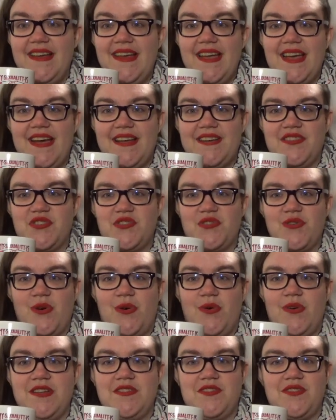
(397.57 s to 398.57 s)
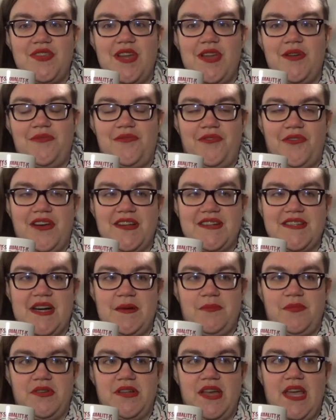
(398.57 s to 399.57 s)
And so instead of, for
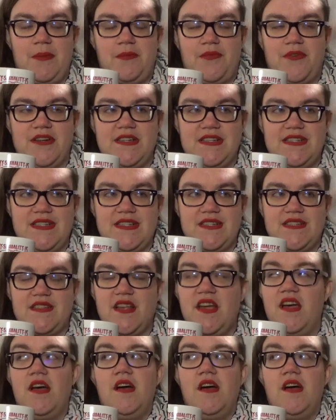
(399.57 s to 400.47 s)
example, a prince's